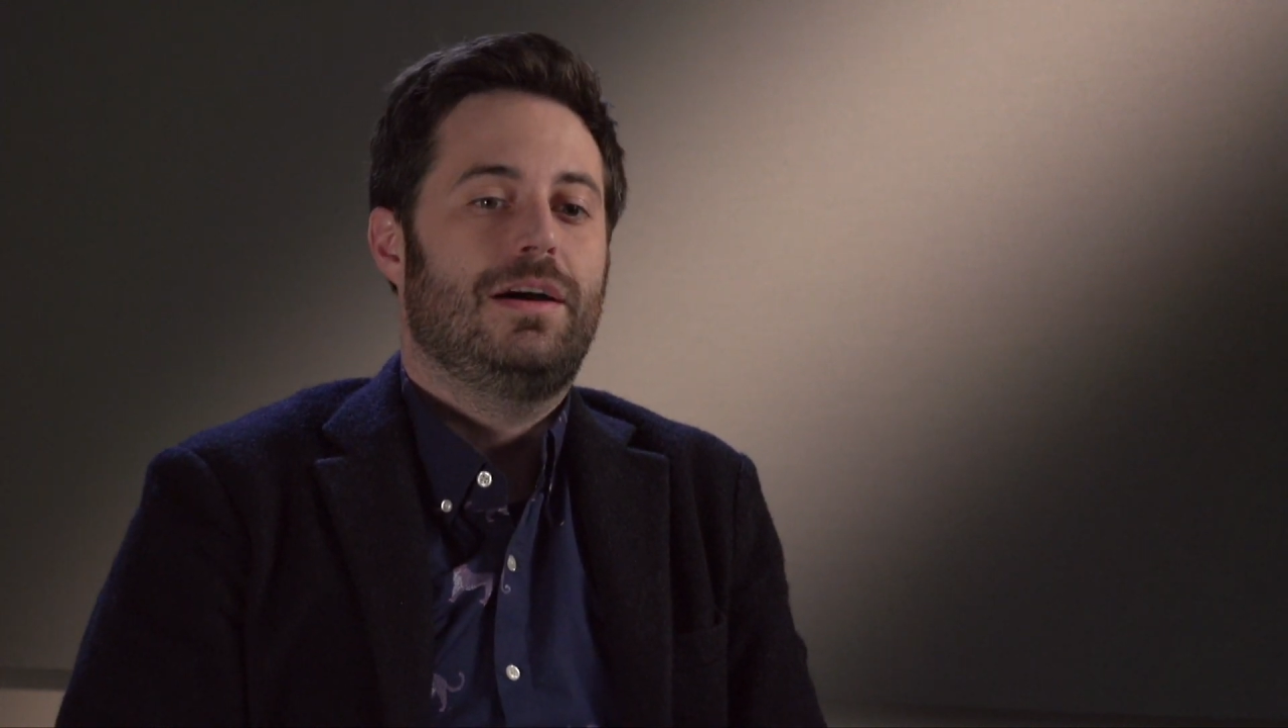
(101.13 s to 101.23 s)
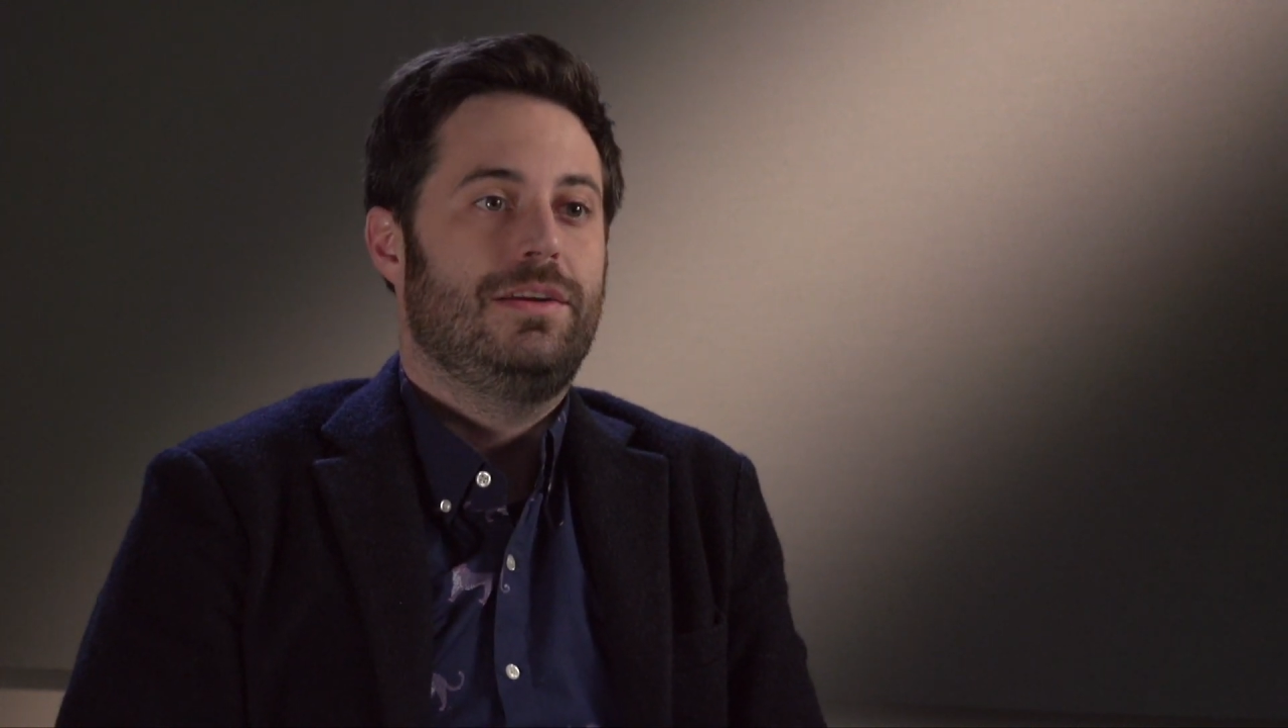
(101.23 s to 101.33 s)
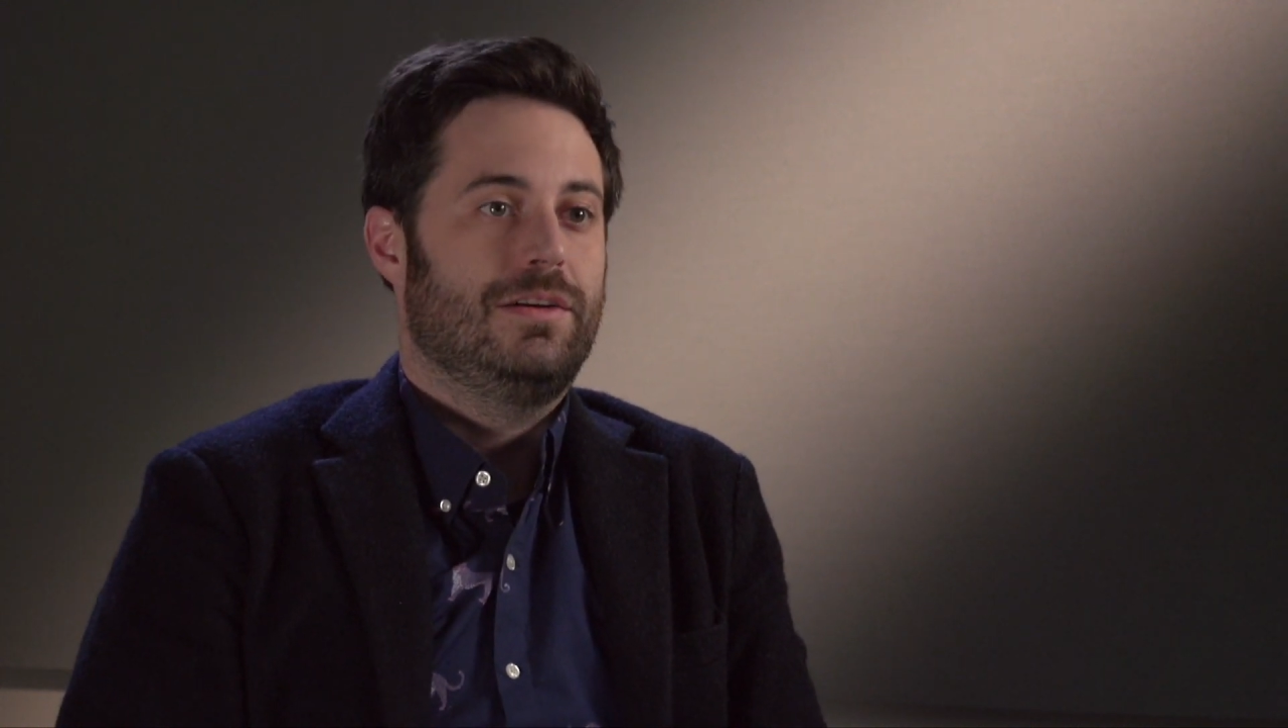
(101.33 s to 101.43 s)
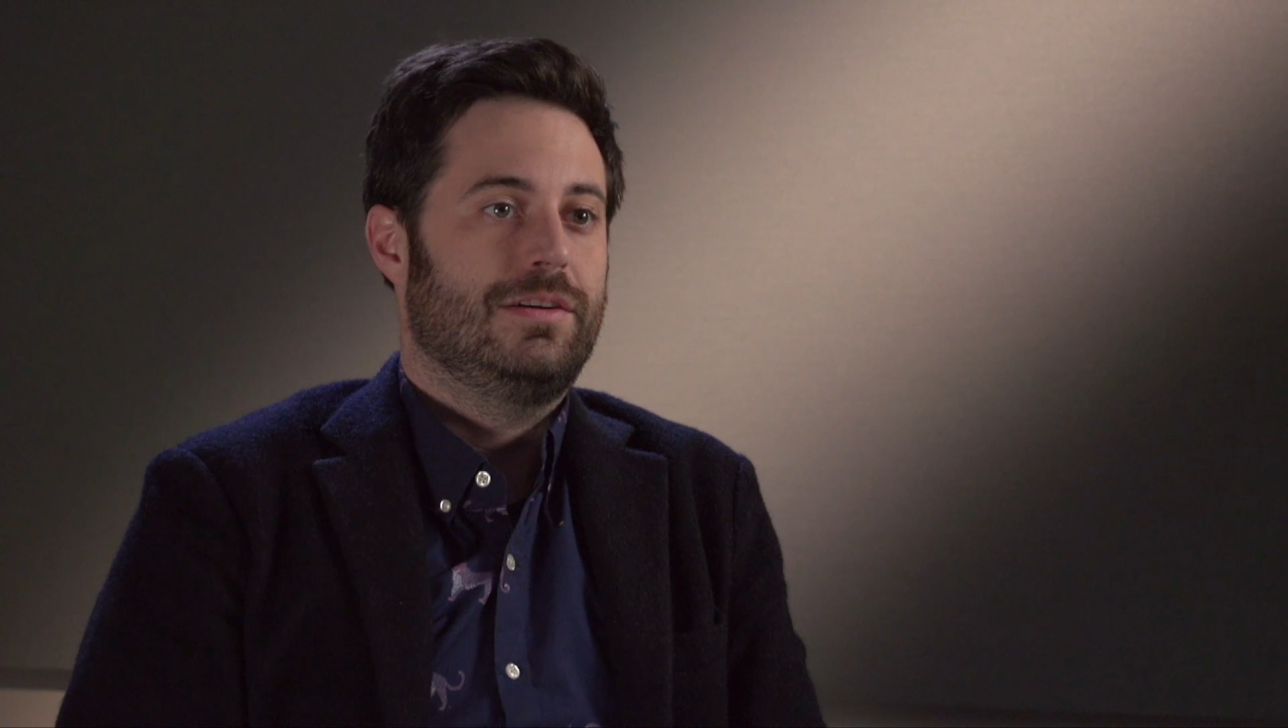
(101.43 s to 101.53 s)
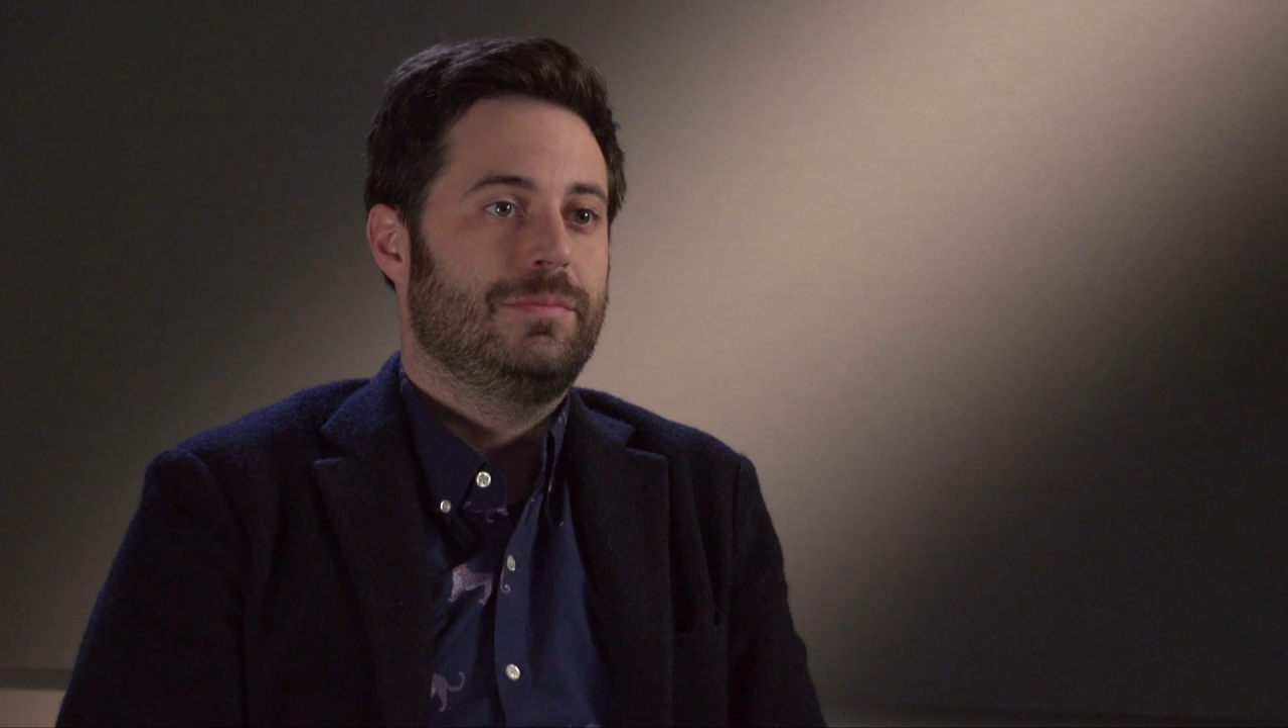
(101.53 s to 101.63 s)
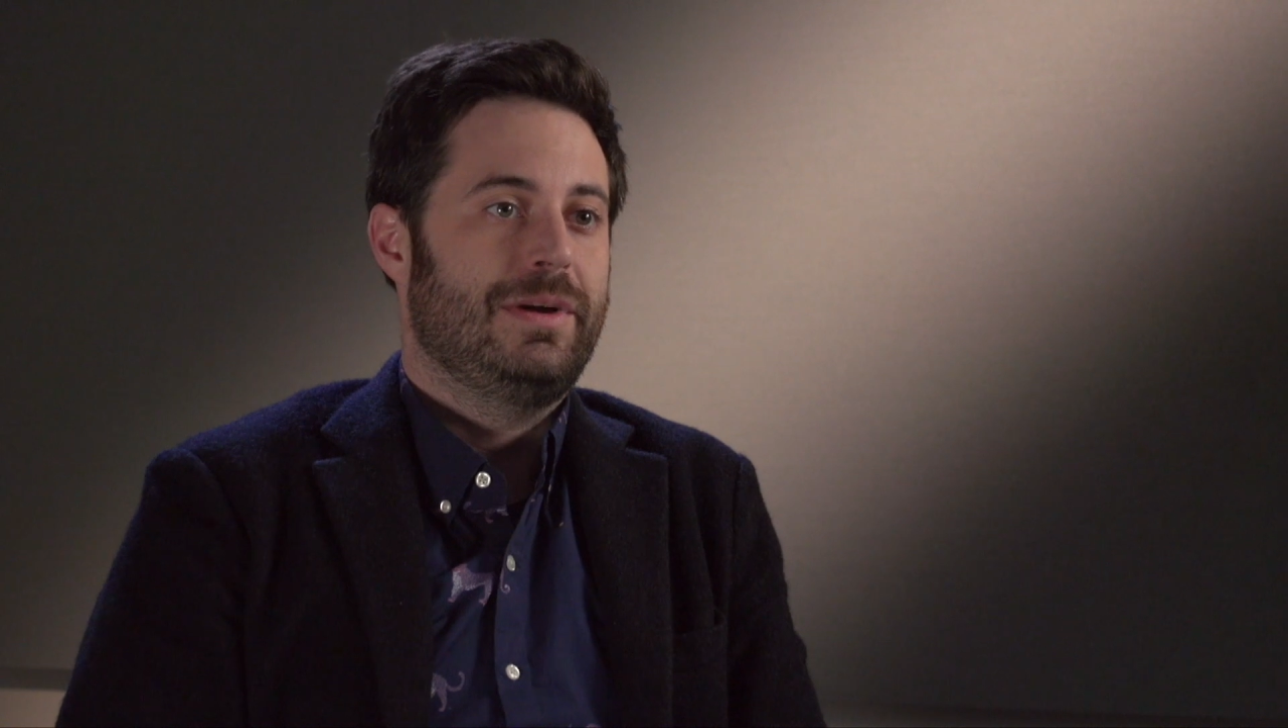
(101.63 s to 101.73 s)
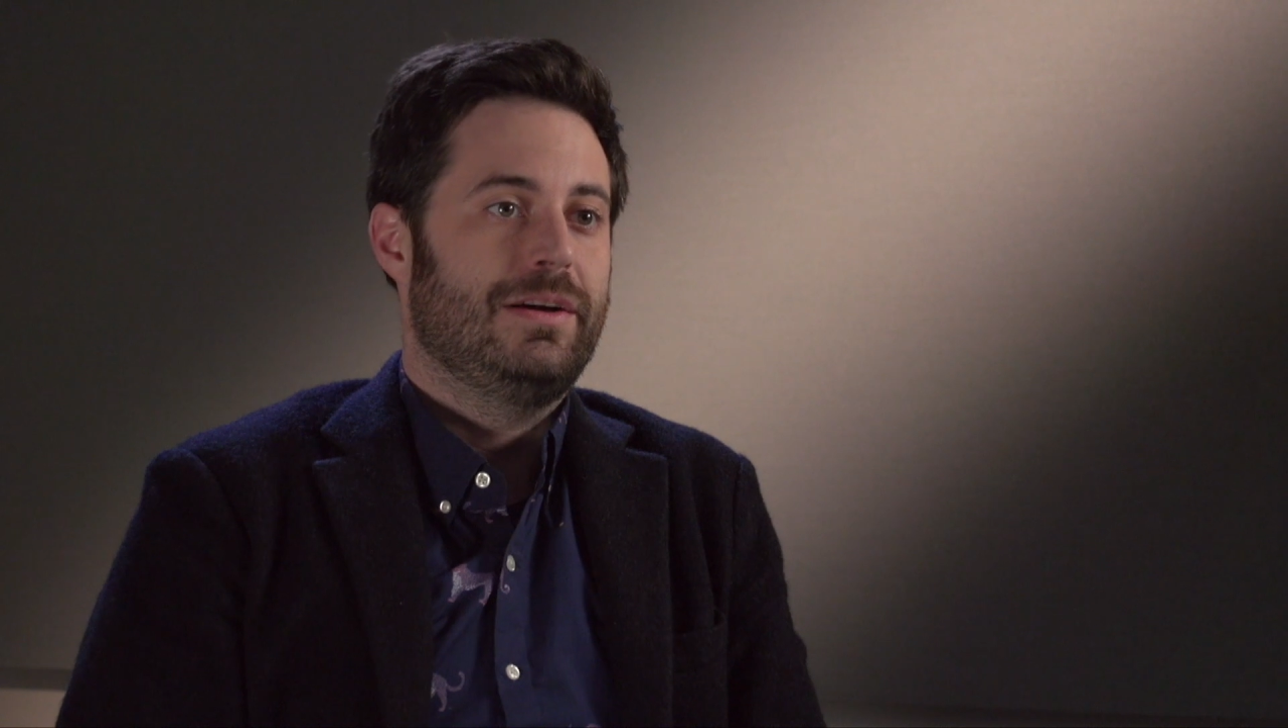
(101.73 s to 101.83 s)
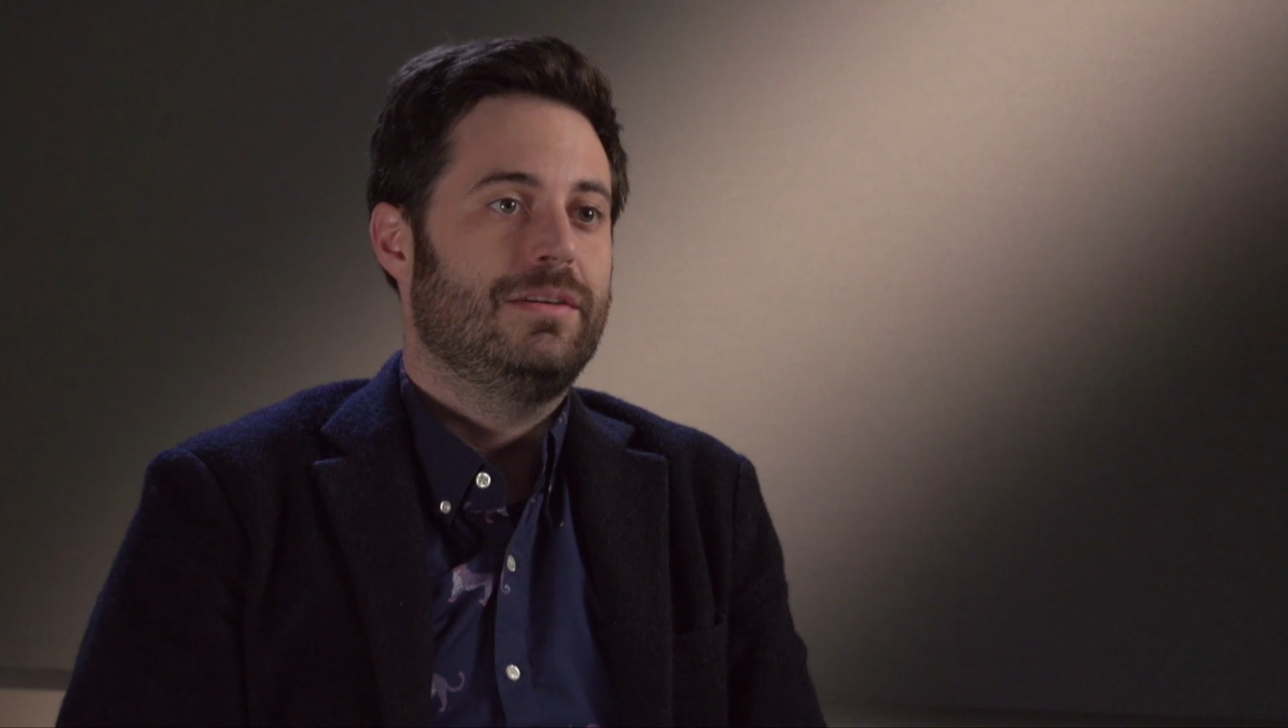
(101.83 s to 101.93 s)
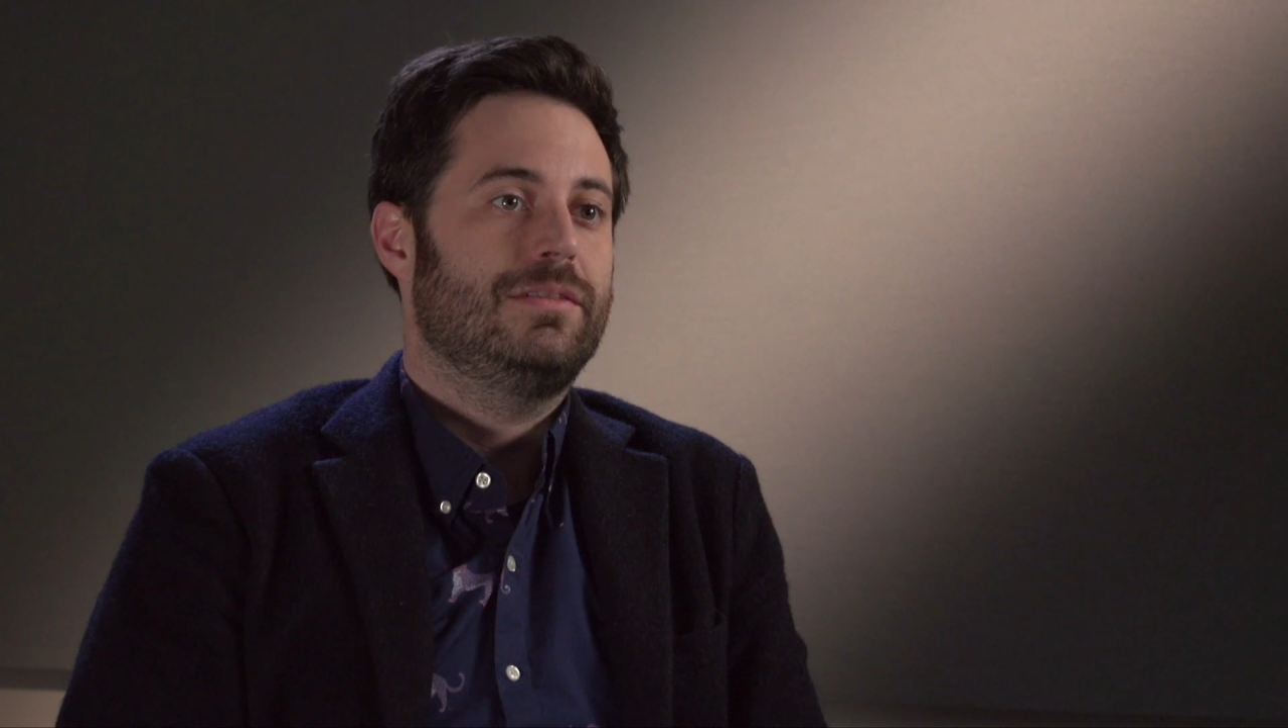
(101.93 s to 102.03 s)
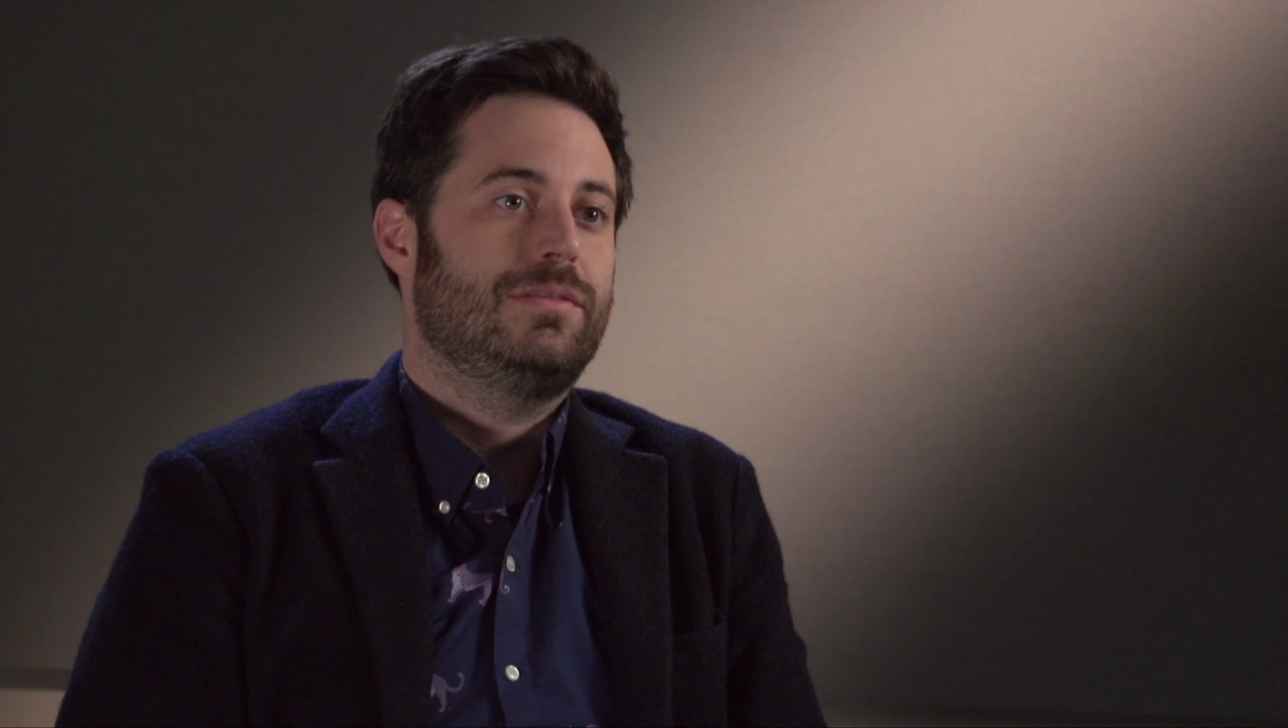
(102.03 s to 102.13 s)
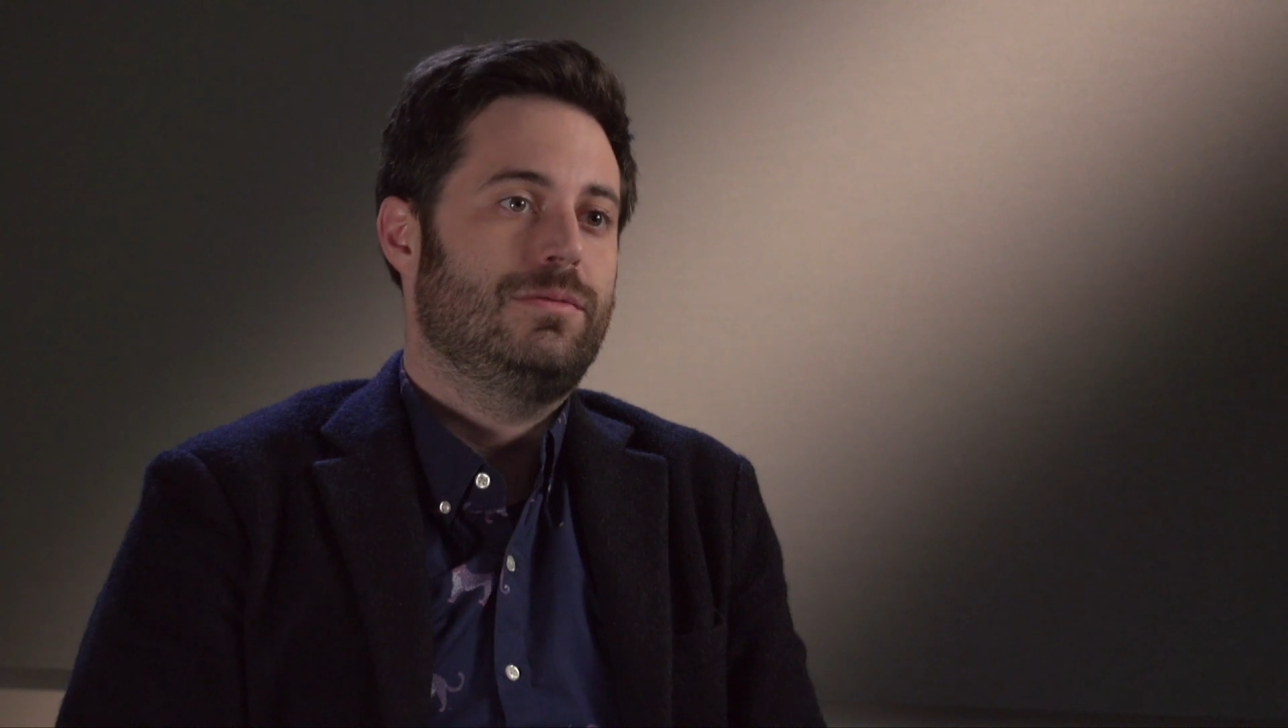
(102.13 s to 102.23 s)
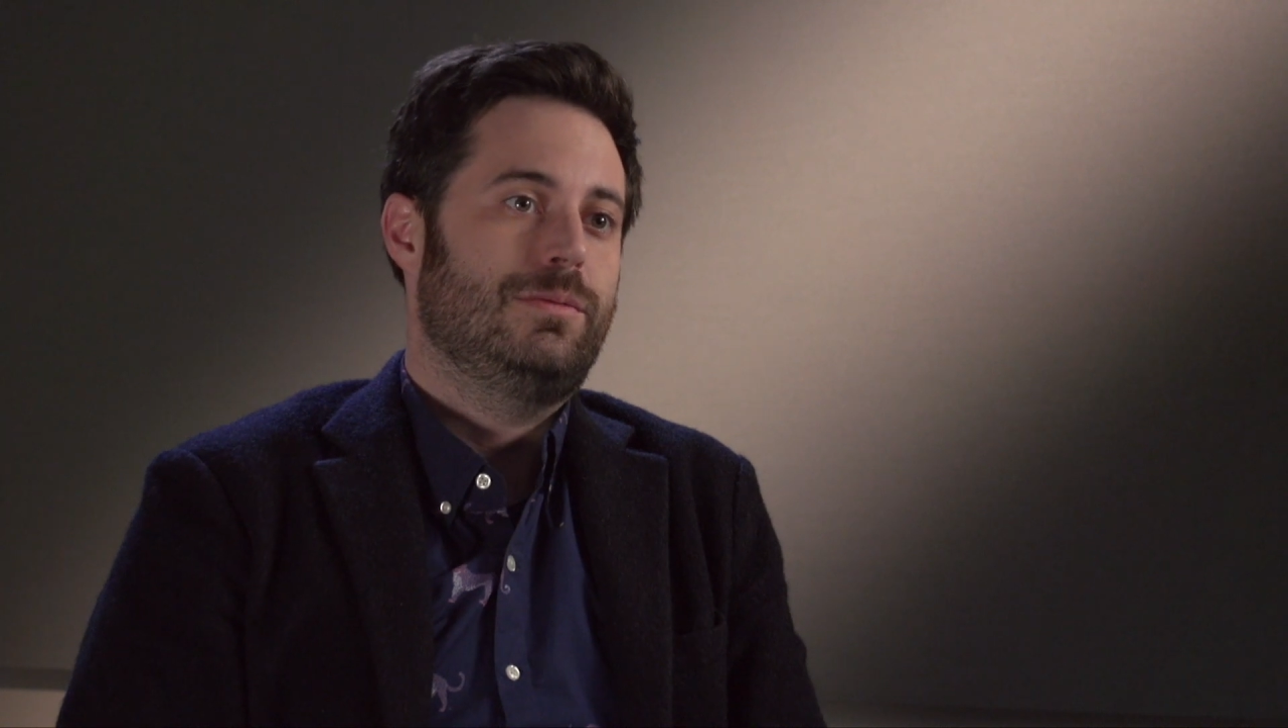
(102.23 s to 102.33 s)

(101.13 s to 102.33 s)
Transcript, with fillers: a younger male,